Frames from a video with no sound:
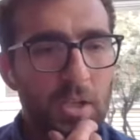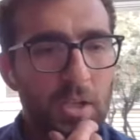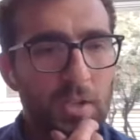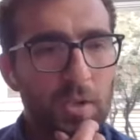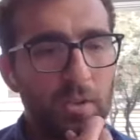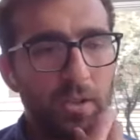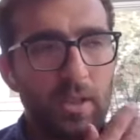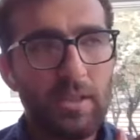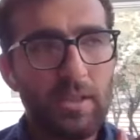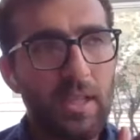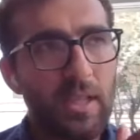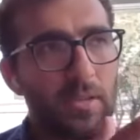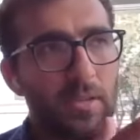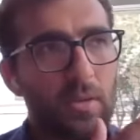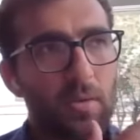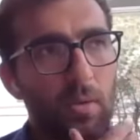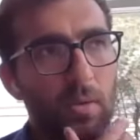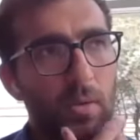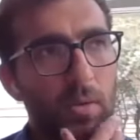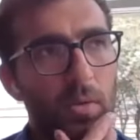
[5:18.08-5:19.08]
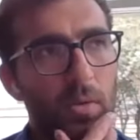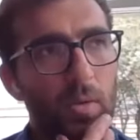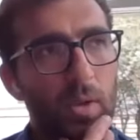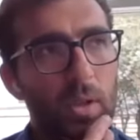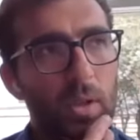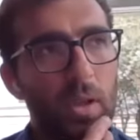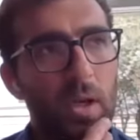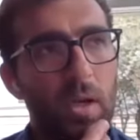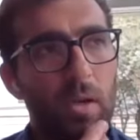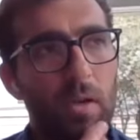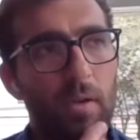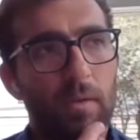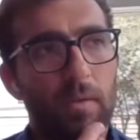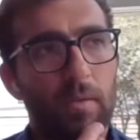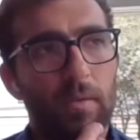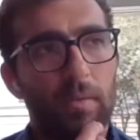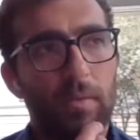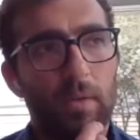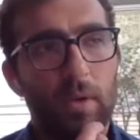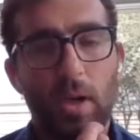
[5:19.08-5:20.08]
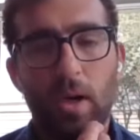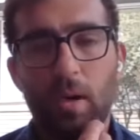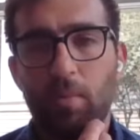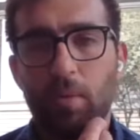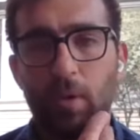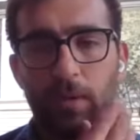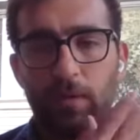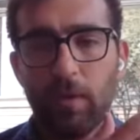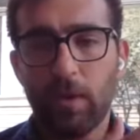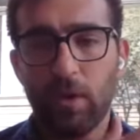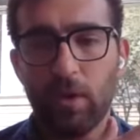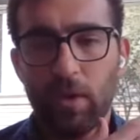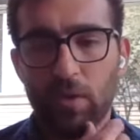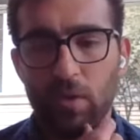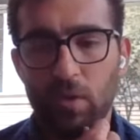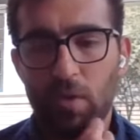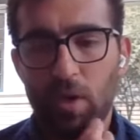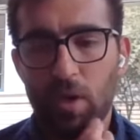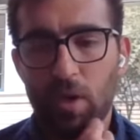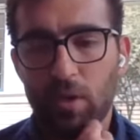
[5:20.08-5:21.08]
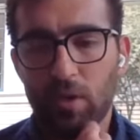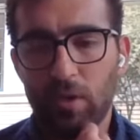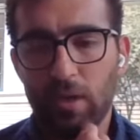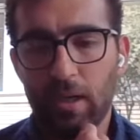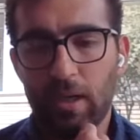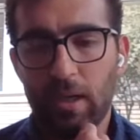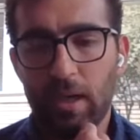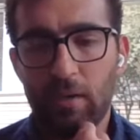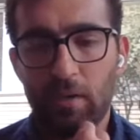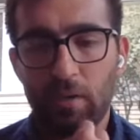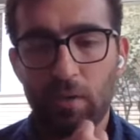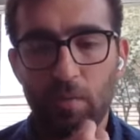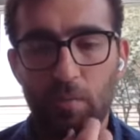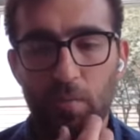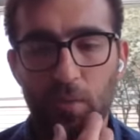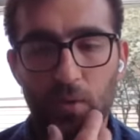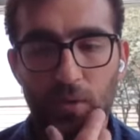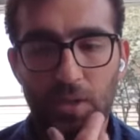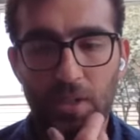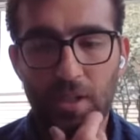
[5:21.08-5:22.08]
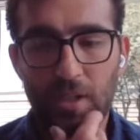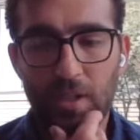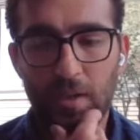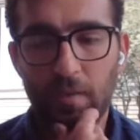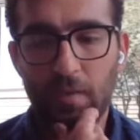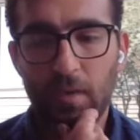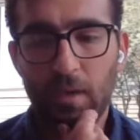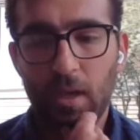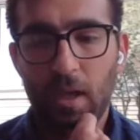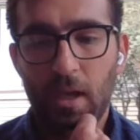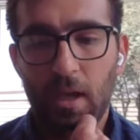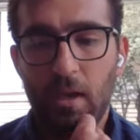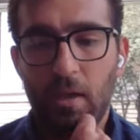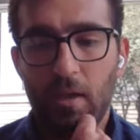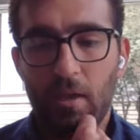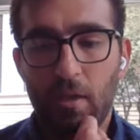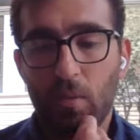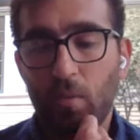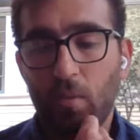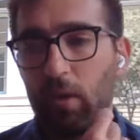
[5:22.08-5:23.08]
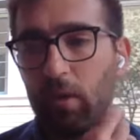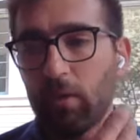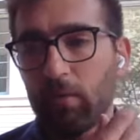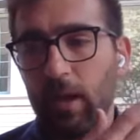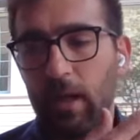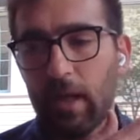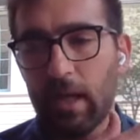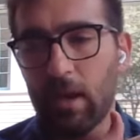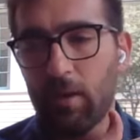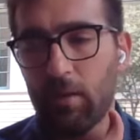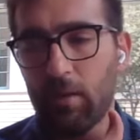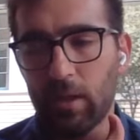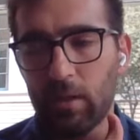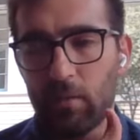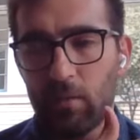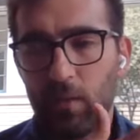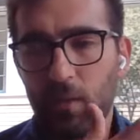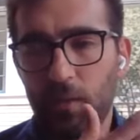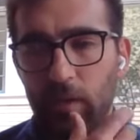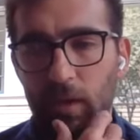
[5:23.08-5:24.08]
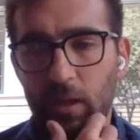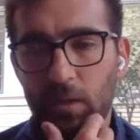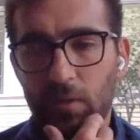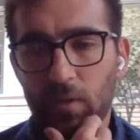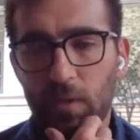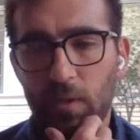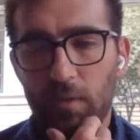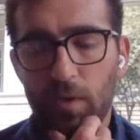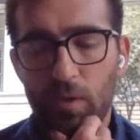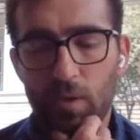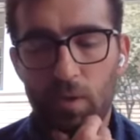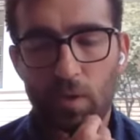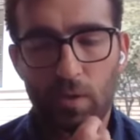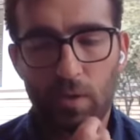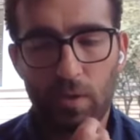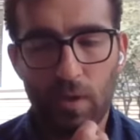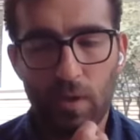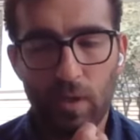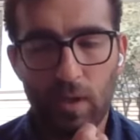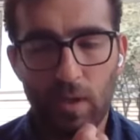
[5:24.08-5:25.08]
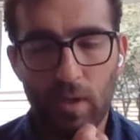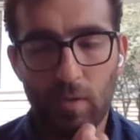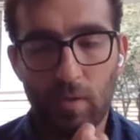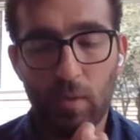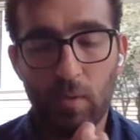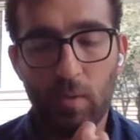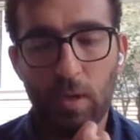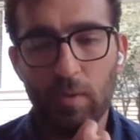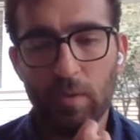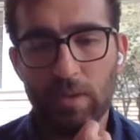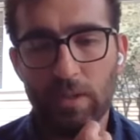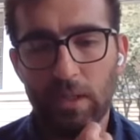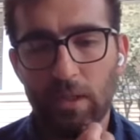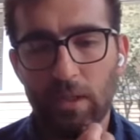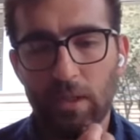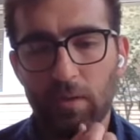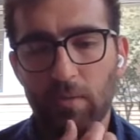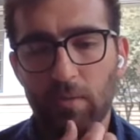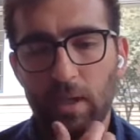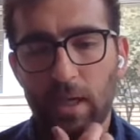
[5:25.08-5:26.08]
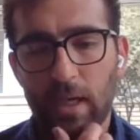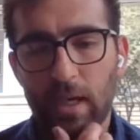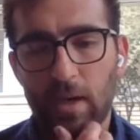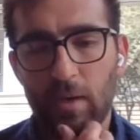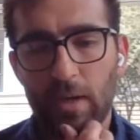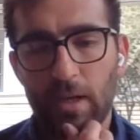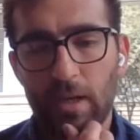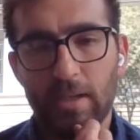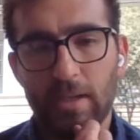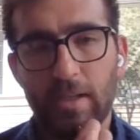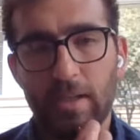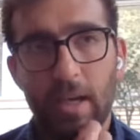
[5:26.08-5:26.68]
So this has to do a lot of portfolio construction and how you perceive the world right now and moving into the future. The way we see it right now is